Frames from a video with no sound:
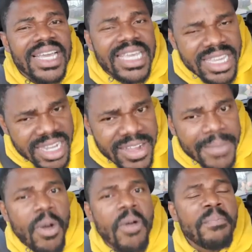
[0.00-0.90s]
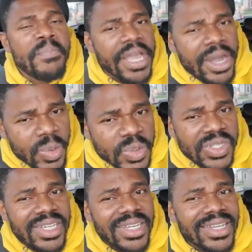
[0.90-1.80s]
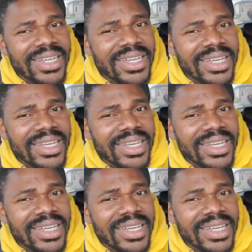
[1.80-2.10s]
about 60% of their